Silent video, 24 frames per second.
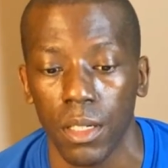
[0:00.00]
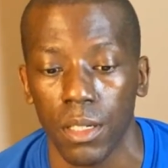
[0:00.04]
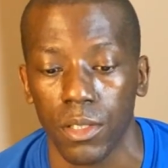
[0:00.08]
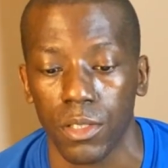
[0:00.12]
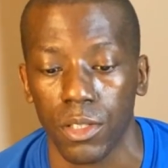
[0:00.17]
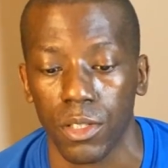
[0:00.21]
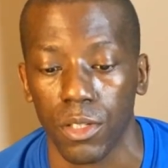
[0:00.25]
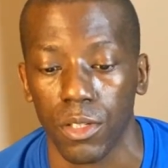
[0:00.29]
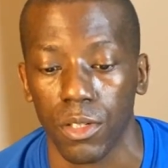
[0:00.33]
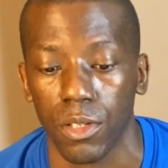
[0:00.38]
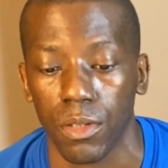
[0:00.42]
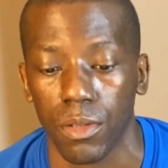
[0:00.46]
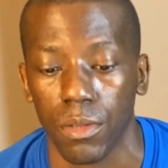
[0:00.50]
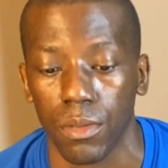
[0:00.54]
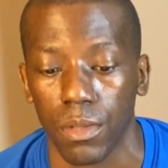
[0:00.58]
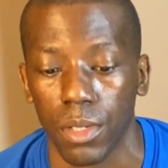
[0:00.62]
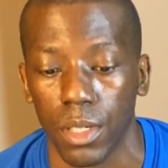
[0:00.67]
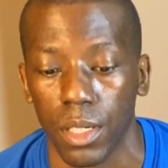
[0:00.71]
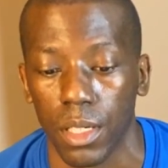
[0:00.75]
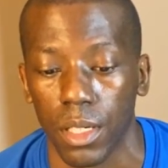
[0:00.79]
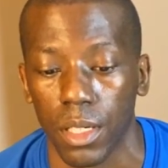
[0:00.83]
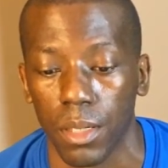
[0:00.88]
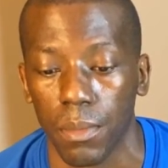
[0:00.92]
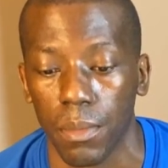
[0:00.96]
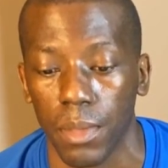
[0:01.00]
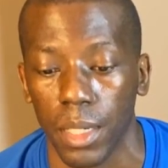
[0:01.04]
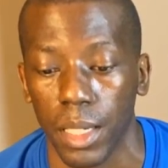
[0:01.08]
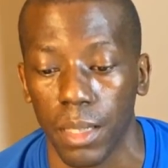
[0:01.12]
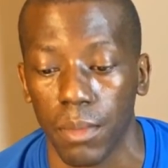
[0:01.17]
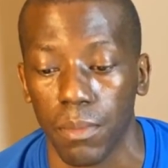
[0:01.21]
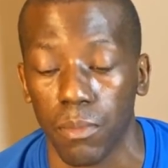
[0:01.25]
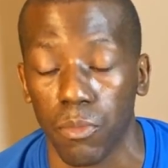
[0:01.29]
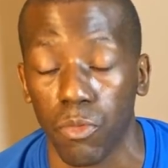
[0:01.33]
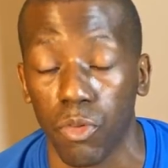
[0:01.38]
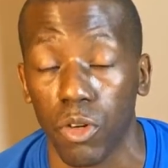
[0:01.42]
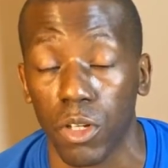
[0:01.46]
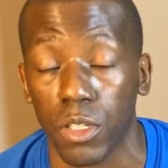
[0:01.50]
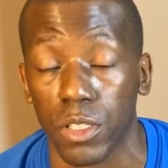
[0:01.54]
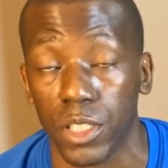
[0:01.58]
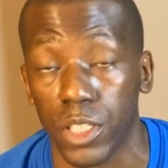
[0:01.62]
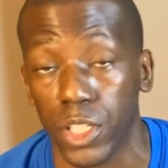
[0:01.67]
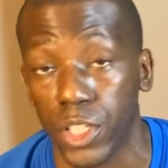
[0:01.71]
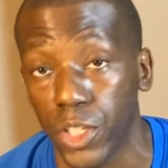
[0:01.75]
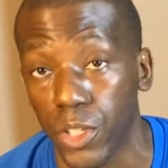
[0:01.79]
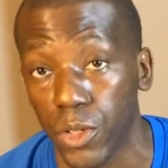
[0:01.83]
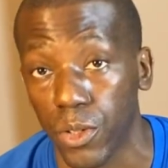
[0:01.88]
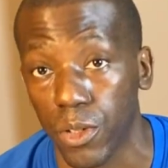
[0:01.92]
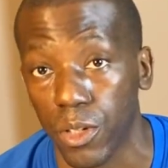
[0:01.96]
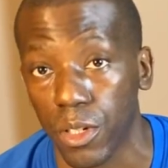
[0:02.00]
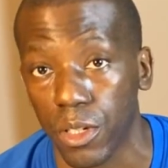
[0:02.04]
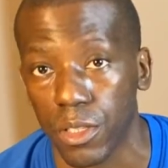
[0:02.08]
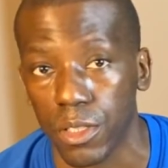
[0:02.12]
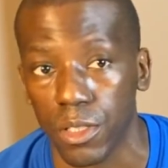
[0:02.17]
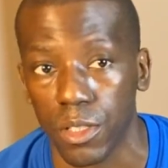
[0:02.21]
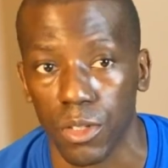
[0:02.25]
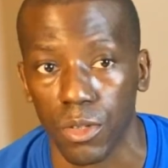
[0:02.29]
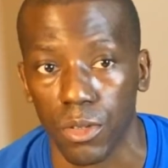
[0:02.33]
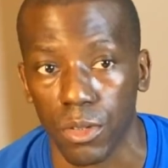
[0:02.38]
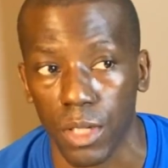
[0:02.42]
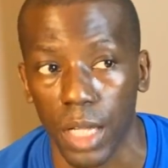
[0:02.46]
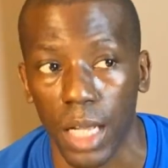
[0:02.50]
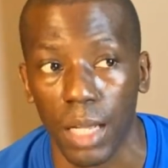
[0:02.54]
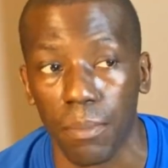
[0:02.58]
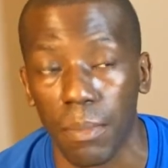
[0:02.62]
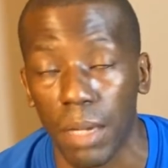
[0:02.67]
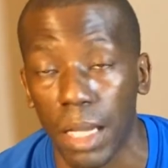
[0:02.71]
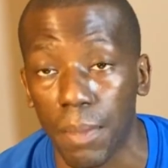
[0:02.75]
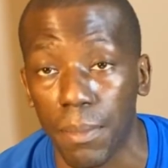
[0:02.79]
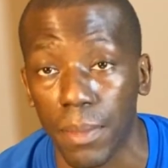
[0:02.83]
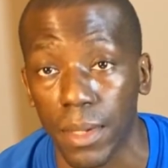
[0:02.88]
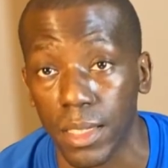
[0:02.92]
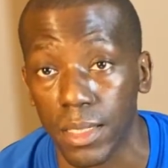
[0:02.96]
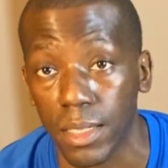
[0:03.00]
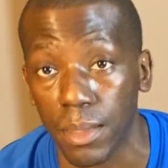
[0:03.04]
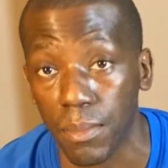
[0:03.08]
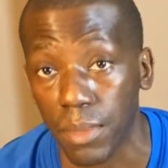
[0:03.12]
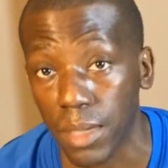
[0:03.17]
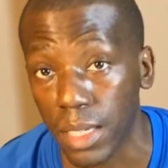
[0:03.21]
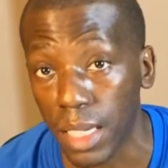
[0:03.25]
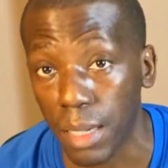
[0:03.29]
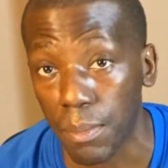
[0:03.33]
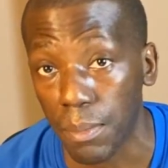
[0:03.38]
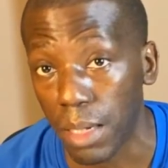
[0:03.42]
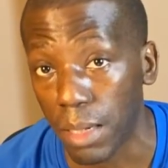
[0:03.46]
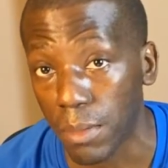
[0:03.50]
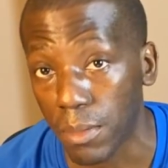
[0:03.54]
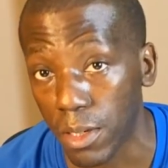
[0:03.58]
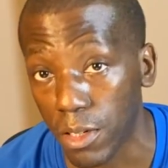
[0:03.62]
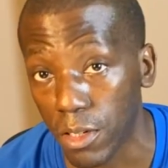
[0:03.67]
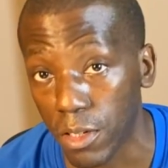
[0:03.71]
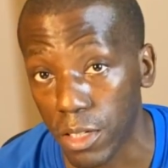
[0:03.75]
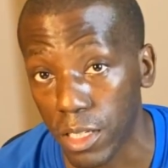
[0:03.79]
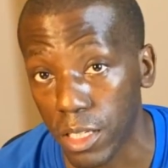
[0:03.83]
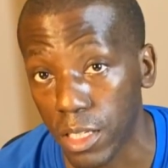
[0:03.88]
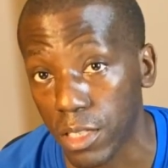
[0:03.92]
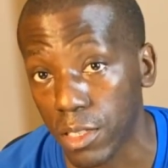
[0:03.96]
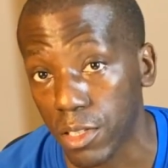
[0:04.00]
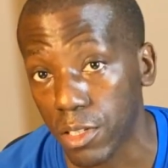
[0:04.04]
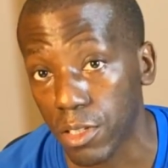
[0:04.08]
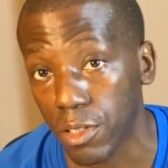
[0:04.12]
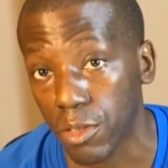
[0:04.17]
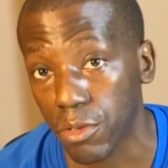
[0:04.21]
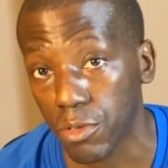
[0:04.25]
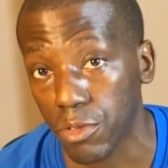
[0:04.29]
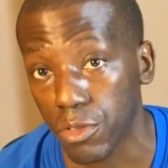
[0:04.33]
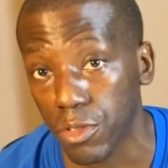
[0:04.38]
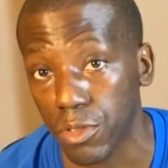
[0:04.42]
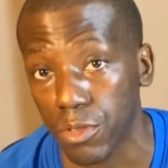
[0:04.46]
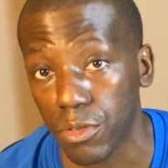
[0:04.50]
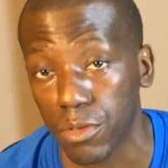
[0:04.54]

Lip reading: and more secure. So that might be something I may be looking to go to.